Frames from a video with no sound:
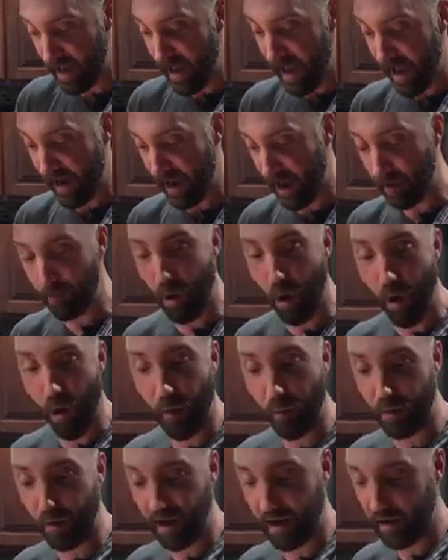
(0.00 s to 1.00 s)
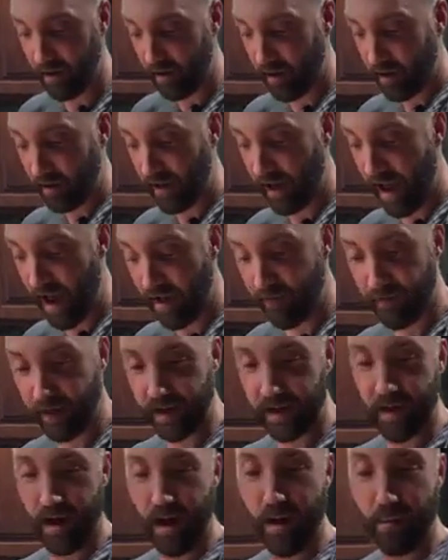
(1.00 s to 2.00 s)
and I'm open to every
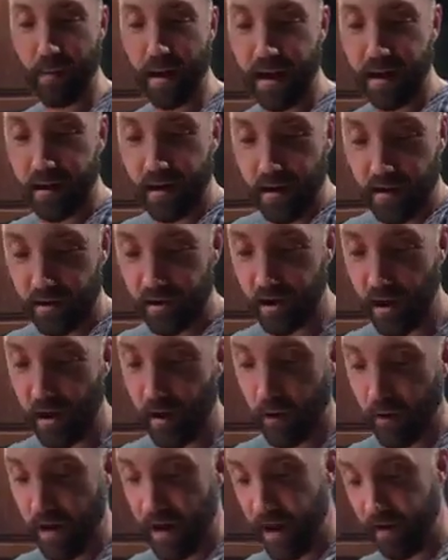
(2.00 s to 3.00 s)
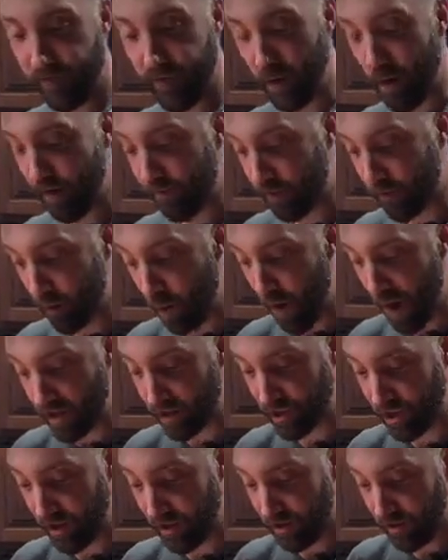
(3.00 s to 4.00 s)
comment. So, if you have a question,